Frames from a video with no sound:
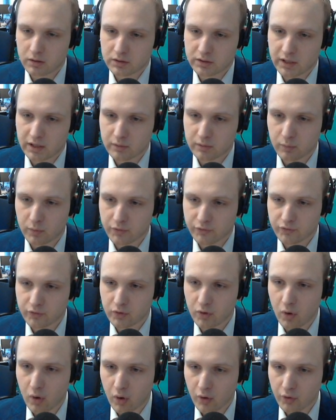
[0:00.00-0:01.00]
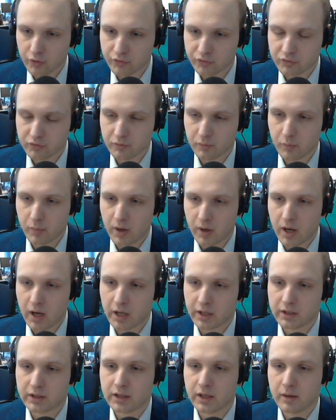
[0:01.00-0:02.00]
that was caused
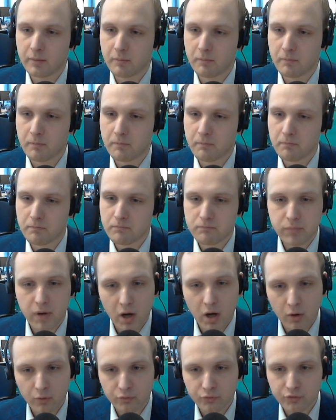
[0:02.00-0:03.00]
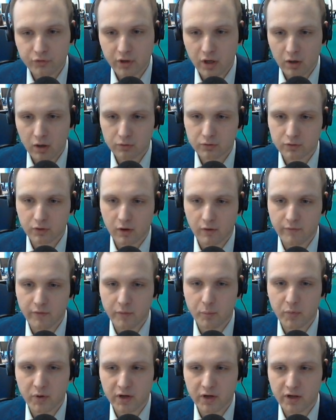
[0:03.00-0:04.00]
by the bounce out of a
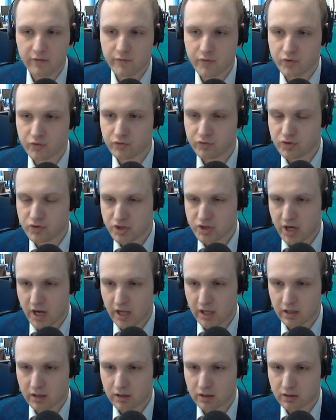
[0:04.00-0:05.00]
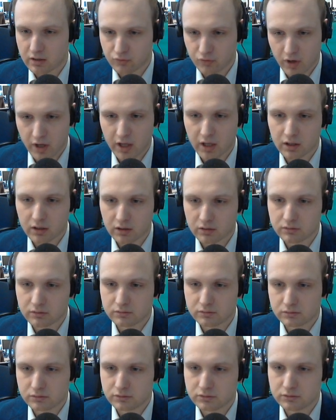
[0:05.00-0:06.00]
previous triangle.
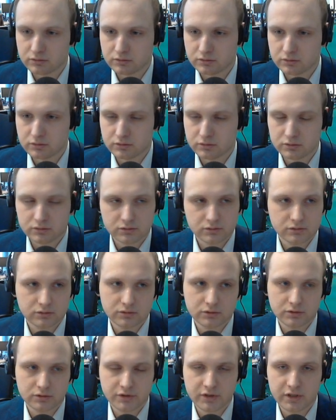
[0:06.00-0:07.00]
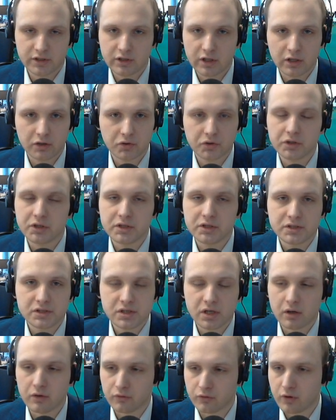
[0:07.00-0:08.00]
It already
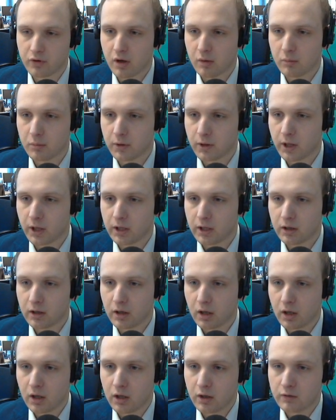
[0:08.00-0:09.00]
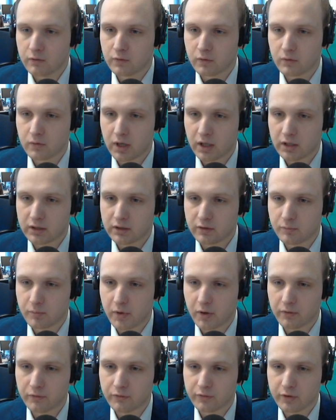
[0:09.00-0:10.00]
sounds complicated. So you got this
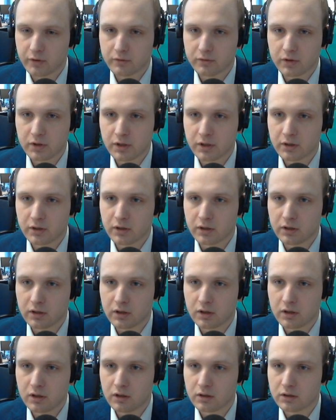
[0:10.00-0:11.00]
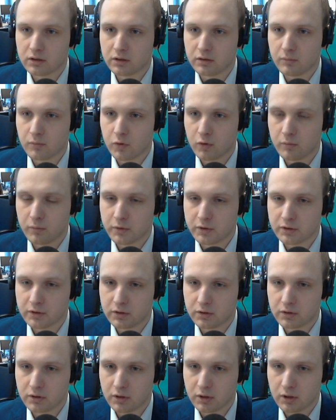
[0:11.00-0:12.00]
bounce out here, and here at the
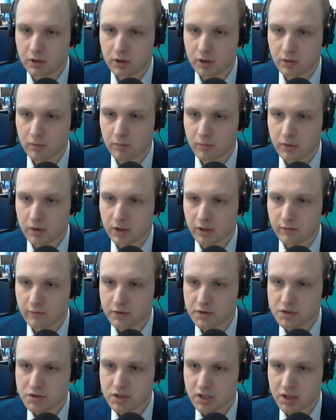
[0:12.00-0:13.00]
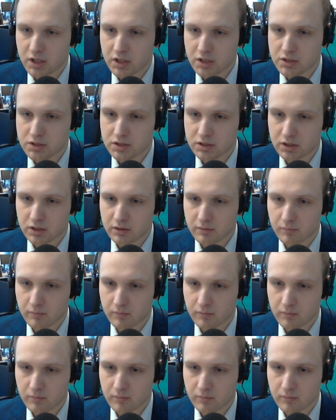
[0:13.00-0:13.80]
moment we have a change in the